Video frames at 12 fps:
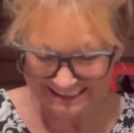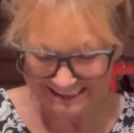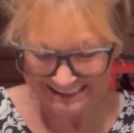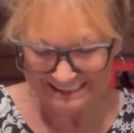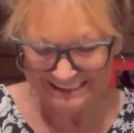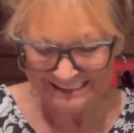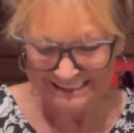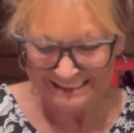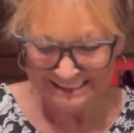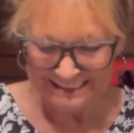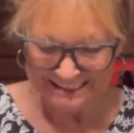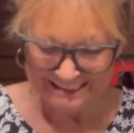
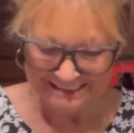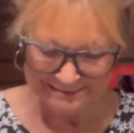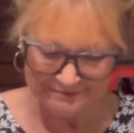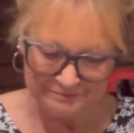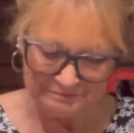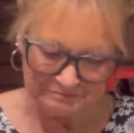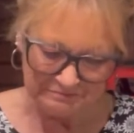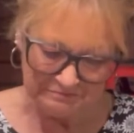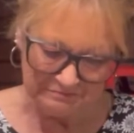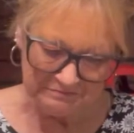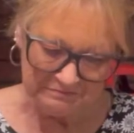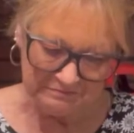
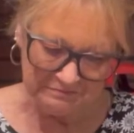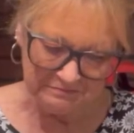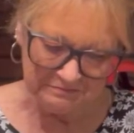(silence)